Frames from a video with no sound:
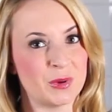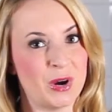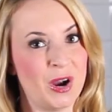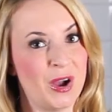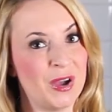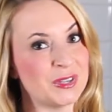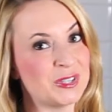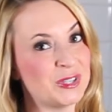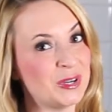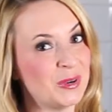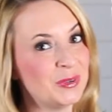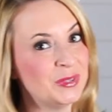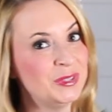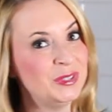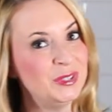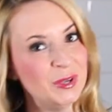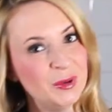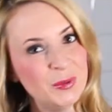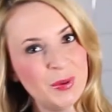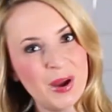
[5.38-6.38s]
where I'll show
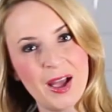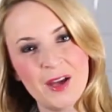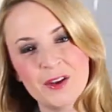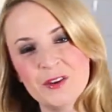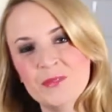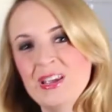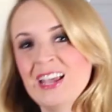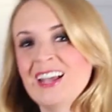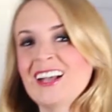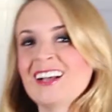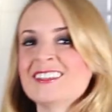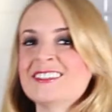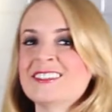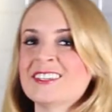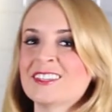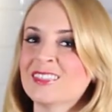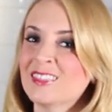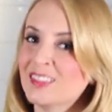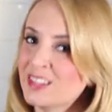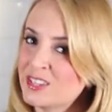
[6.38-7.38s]
you how to make a
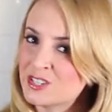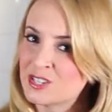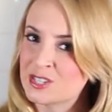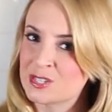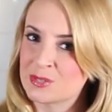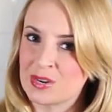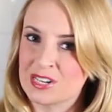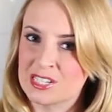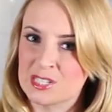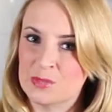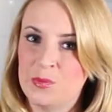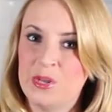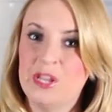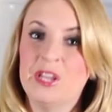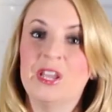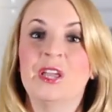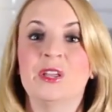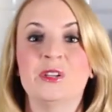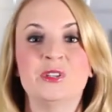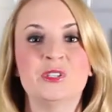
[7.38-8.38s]
delicious recipe
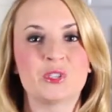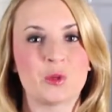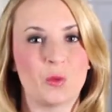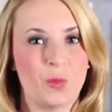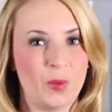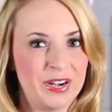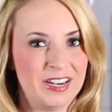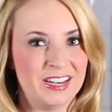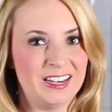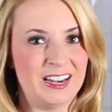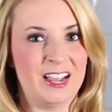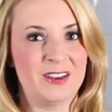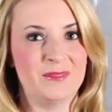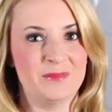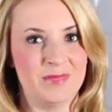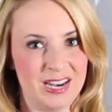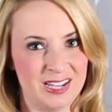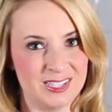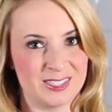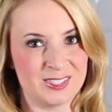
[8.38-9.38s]
in
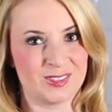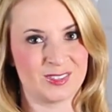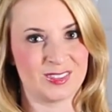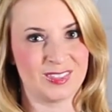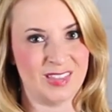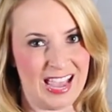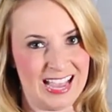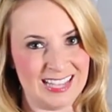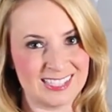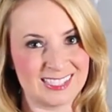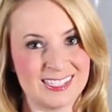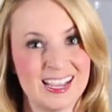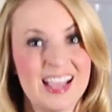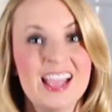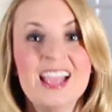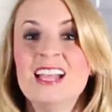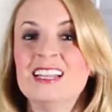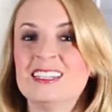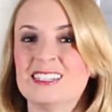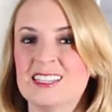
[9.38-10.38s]
29 minutes or less.
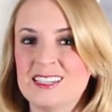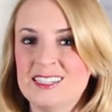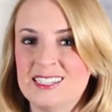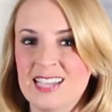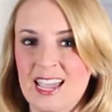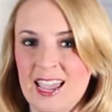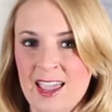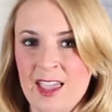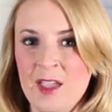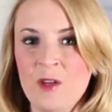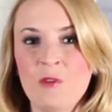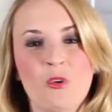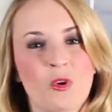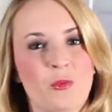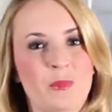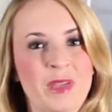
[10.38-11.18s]
Today, we're